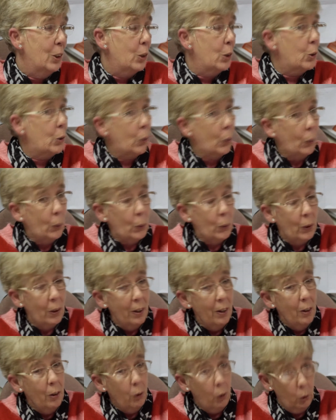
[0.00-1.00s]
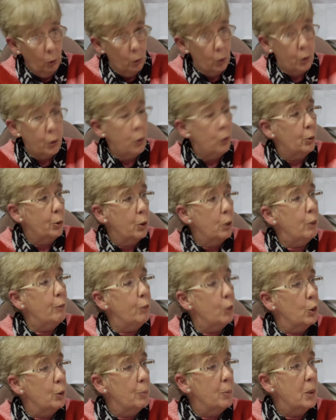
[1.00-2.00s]
So Cool School
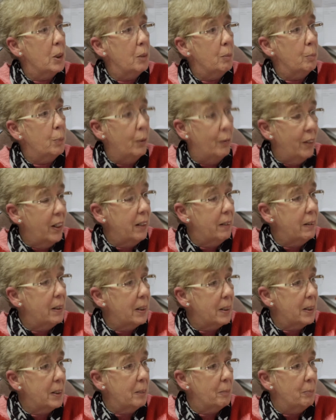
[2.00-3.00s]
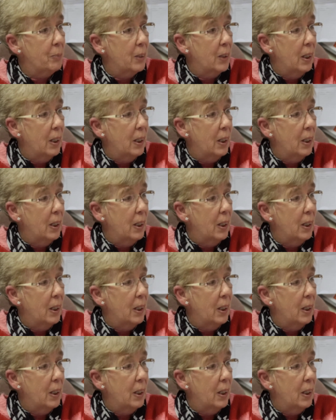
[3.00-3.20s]
Uniforms provide this.